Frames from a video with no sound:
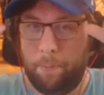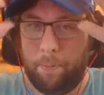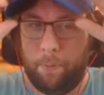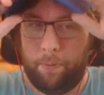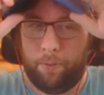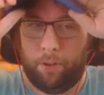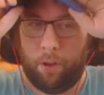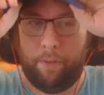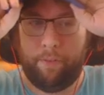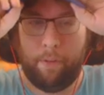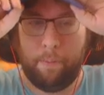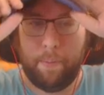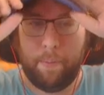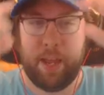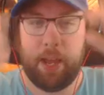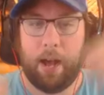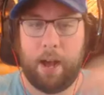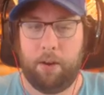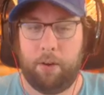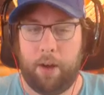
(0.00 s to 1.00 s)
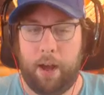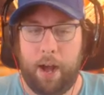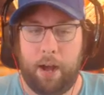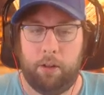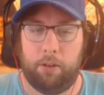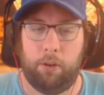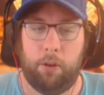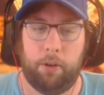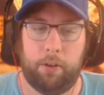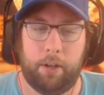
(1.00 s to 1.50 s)
So for me,
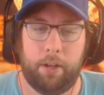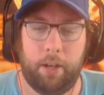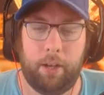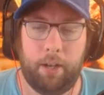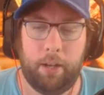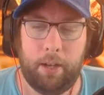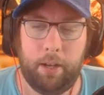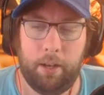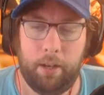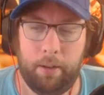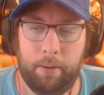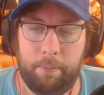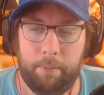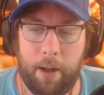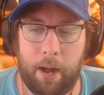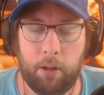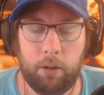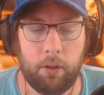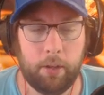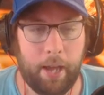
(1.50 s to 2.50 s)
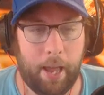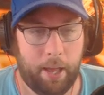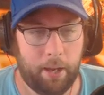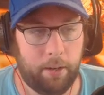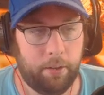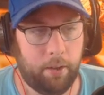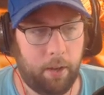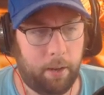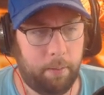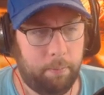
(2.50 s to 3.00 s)
I'll look ahead
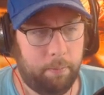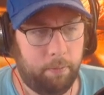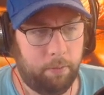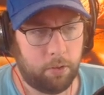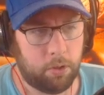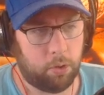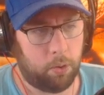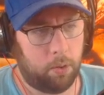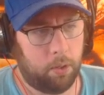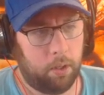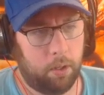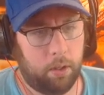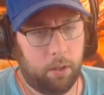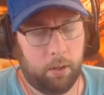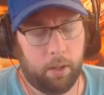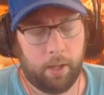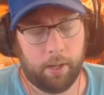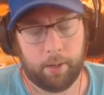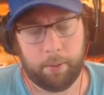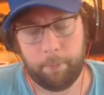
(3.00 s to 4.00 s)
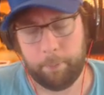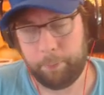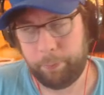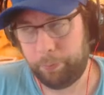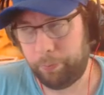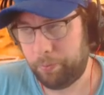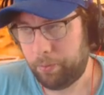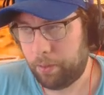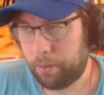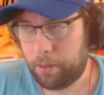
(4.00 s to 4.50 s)
of time for sure. Like
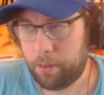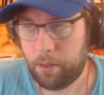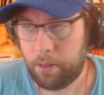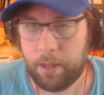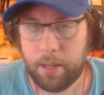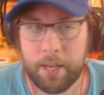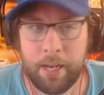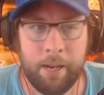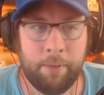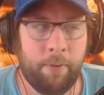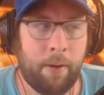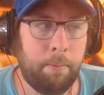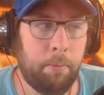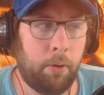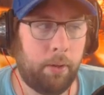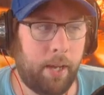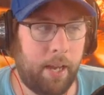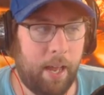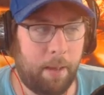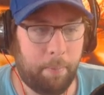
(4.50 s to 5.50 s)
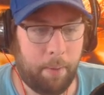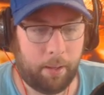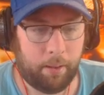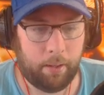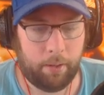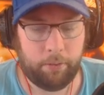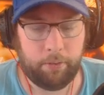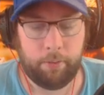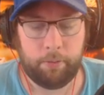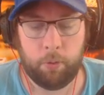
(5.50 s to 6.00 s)
if I'm looking at my
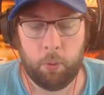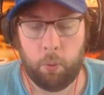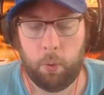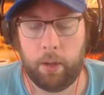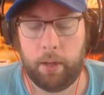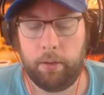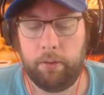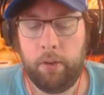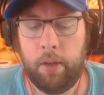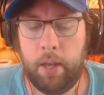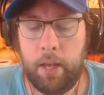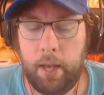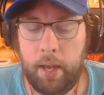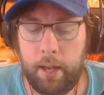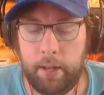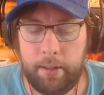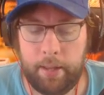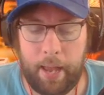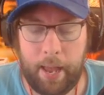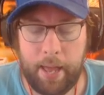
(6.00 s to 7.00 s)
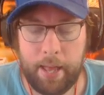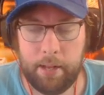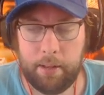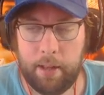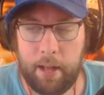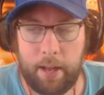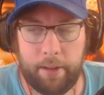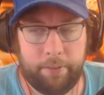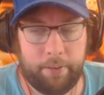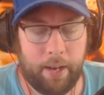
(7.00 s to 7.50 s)
list of coins to
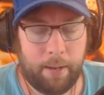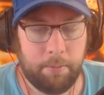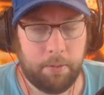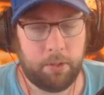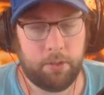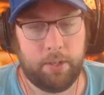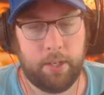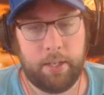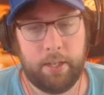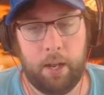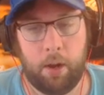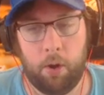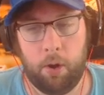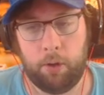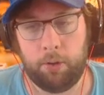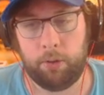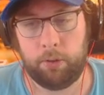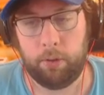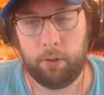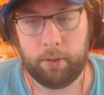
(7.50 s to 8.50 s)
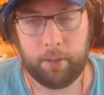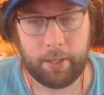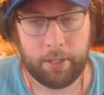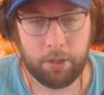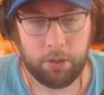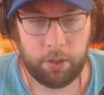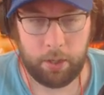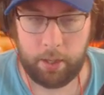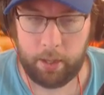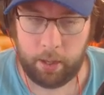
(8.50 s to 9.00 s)
analyze and I'm just seeing that alts look like
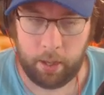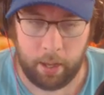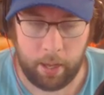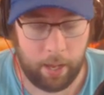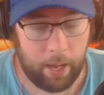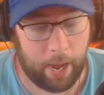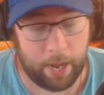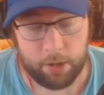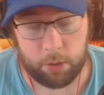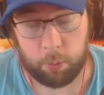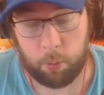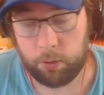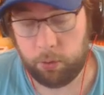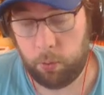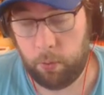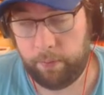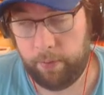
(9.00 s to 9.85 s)
shit, I just won't do a